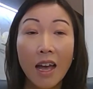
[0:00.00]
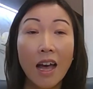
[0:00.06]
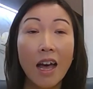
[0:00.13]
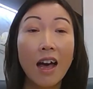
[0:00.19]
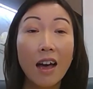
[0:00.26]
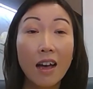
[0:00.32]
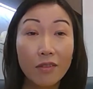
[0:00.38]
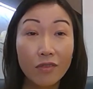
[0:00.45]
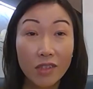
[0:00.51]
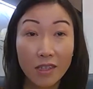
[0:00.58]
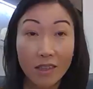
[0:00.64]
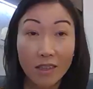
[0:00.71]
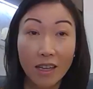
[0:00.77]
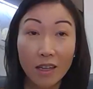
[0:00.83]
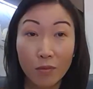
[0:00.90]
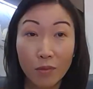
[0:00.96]
After
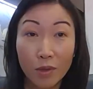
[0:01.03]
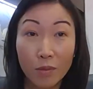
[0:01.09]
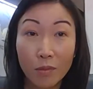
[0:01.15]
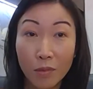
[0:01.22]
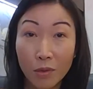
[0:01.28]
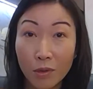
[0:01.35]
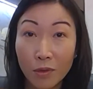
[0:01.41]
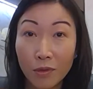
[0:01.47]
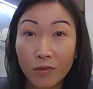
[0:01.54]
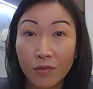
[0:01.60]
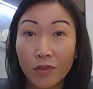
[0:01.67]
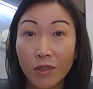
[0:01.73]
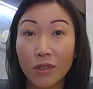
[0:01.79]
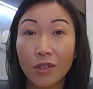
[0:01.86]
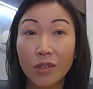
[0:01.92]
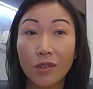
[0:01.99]
that, we move
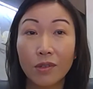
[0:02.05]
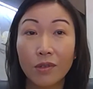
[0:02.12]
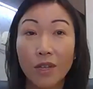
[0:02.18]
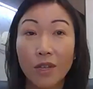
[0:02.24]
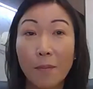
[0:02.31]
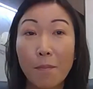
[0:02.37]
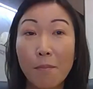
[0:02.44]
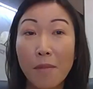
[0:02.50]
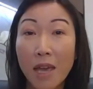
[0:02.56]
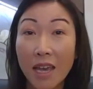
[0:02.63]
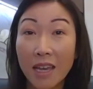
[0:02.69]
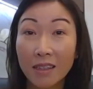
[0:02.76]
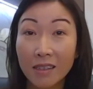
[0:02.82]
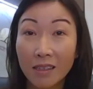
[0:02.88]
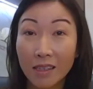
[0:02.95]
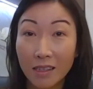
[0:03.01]
into a
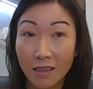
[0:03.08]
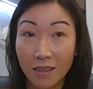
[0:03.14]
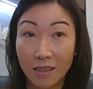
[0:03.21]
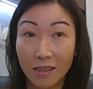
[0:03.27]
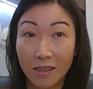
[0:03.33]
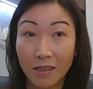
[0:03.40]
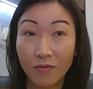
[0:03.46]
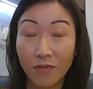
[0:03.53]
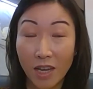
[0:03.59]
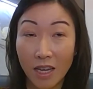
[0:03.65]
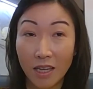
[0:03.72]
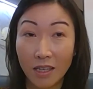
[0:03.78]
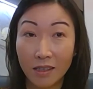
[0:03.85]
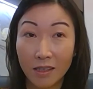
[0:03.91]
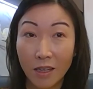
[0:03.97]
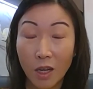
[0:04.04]
maintenance
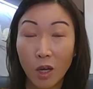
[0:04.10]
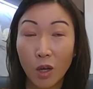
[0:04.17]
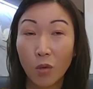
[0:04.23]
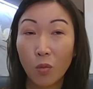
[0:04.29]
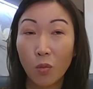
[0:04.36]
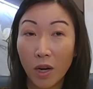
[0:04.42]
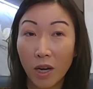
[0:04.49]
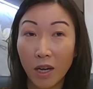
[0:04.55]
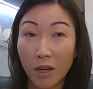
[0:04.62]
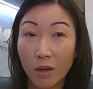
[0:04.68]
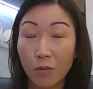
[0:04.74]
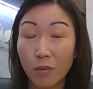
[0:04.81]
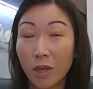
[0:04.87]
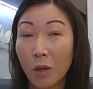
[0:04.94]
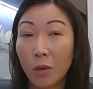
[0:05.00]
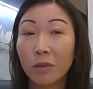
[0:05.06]
phase where
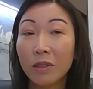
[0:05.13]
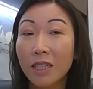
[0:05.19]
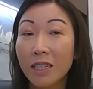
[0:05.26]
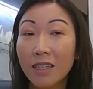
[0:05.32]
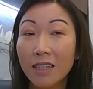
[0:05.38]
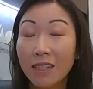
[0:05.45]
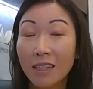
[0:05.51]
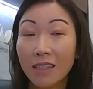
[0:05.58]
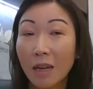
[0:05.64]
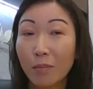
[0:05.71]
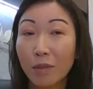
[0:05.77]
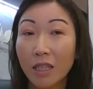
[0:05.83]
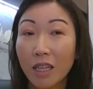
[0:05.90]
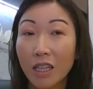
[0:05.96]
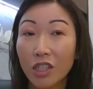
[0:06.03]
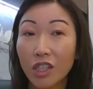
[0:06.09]
we only need an
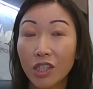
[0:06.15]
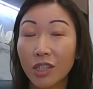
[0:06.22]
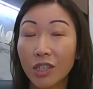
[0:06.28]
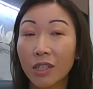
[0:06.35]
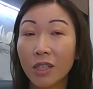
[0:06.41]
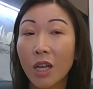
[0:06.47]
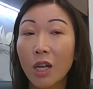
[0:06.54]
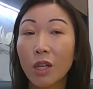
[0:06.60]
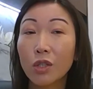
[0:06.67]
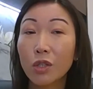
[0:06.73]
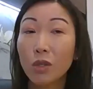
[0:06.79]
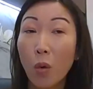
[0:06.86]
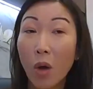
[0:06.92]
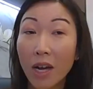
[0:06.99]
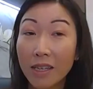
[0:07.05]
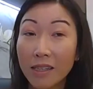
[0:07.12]
application
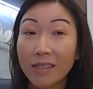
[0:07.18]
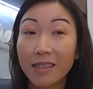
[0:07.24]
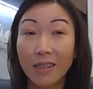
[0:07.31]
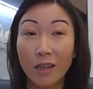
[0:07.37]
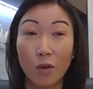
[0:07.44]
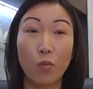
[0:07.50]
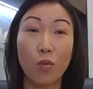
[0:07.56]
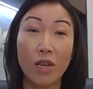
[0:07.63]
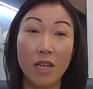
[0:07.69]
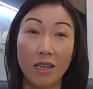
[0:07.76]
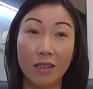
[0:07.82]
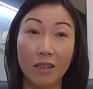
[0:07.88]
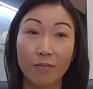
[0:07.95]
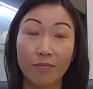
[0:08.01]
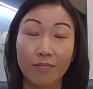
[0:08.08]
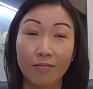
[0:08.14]
twice a week.
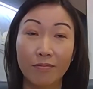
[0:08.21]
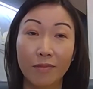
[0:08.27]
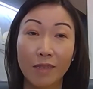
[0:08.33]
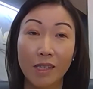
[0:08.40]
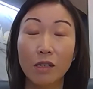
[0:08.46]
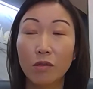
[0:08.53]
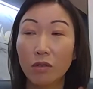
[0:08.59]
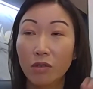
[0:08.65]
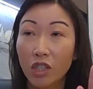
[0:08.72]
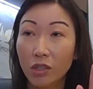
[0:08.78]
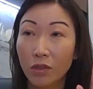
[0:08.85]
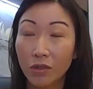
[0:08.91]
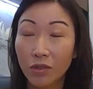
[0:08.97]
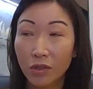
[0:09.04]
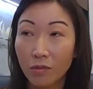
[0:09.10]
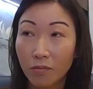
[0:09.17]
So you
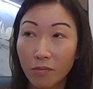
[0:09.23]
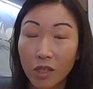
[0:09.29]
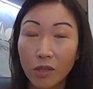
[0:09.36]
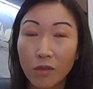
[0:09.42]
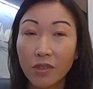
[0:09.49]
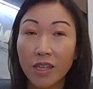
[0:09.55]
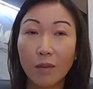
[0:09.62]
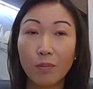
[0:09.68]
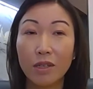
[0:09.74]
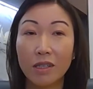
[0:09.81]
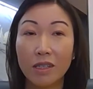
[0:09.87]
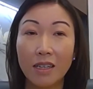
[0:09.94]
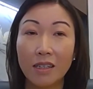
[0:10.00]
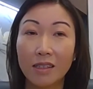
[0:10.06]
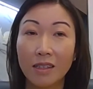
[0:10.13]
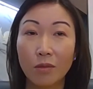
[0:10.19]
choose two separate
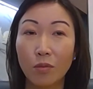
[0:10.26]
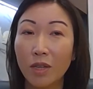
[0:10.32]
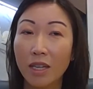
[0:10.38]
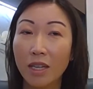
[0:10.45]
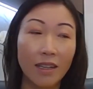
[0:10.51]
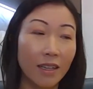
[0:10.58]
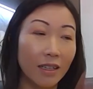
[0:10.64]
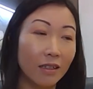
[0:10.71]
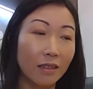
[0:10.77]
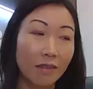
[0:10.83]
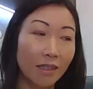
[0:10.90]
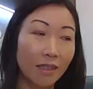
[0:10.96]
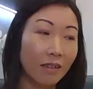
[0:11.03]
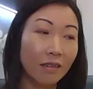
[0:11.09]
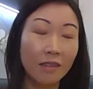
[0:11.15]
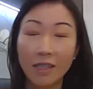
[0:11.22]
days in a week, like
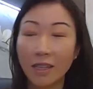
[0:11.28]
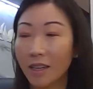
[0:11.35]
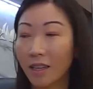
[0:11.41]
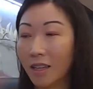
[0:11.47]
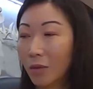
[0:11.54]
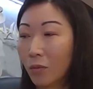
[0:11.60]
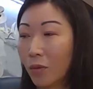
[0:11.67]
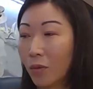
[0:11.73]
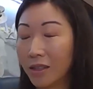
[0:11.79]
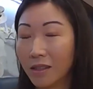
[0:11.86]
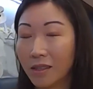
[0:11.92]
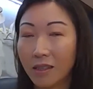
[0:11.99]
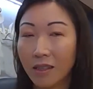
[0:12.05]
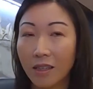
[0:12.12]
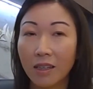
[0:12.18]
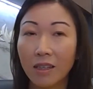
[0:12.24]
Sunday and
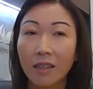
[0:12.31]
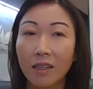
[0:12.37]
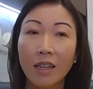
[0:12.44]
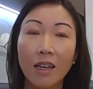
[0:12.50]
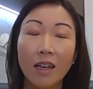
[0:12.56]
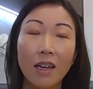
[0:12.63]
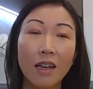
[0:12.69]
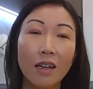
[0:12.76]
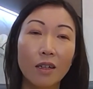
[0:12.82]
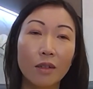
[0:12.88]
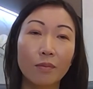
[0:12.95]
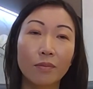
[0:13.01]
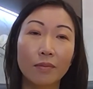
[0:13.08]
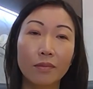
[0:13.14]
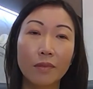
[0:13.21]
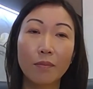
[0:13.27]
Wednesday,
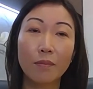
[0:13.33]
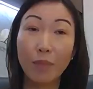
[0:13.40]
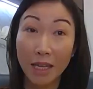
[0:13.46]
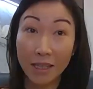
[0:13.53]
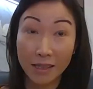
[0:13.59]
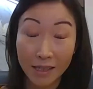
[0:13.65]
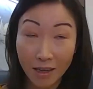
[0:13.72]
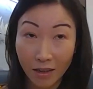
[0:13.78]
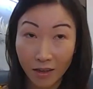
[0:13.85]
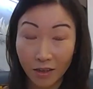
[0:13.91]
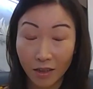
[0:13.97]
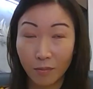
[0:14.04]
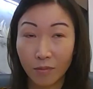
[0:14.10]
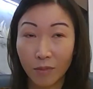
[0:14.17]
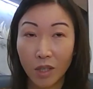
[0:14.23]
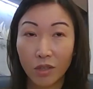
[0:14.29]
um,
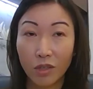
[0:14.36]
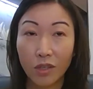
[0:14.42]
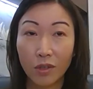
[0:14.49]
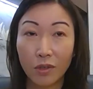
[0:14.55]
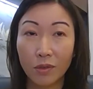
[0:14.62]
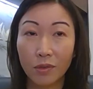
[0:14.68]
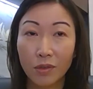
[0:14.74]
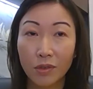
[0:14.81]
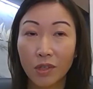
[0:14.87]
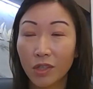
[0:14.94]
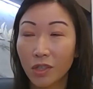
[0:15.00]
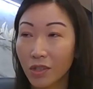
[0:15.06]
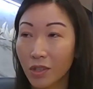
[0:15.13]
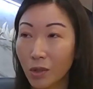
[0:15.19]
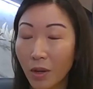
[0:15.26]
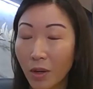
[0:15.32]
bedtime use
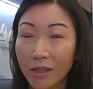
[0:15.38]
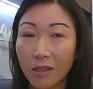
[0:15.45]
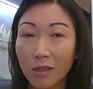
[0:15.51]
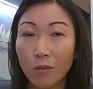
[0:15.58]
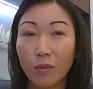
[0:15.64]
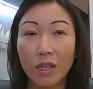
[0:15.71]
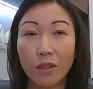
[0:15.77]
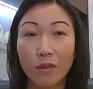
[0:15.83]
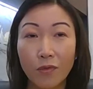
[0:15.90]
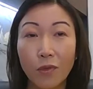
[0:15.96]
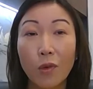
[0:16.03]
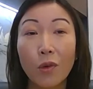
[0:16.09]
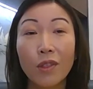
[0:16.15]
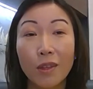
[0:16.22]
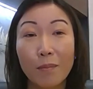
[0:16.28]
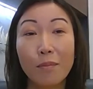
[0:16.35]
just twice a week
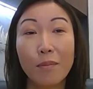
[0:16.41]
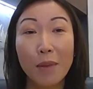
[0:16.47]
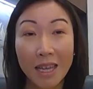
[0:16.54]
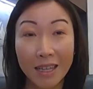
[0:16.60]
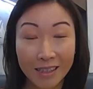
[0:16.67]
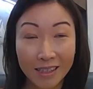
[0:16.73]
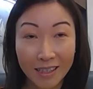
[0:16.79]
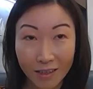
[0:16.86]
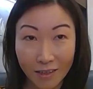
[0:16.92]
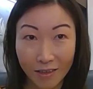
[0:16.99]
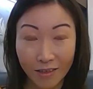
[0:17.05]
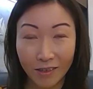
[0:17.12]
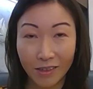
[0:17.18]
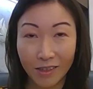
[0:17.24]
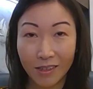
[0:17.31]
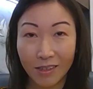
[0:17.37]
for the
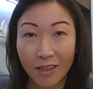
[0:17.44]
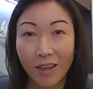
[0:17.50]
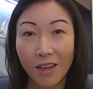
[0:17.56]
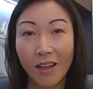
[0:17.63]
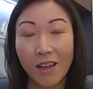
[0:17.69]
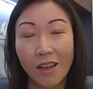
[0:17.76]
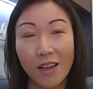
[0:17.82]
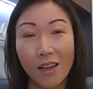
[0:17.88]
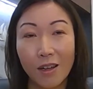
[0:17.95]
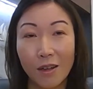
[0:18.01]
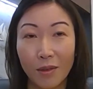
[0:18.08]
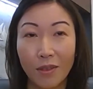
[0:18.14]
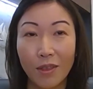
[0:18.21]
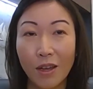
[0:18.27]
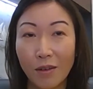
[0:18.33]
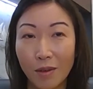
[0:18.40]
maintenance uh,
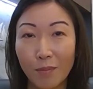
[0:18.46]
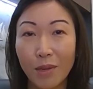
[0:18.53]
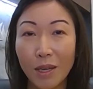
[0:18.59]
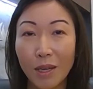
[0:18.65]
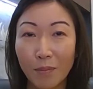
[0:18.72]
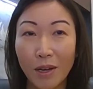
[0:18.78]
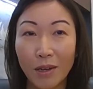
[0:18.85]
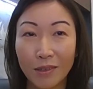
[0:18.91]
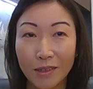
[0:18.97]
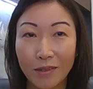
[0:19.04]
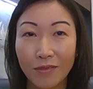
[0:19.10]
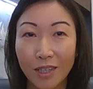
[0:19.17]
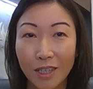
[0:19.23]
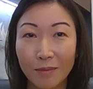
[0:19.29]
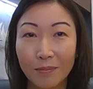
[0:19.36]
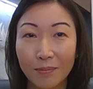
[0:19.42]
therapy part of it.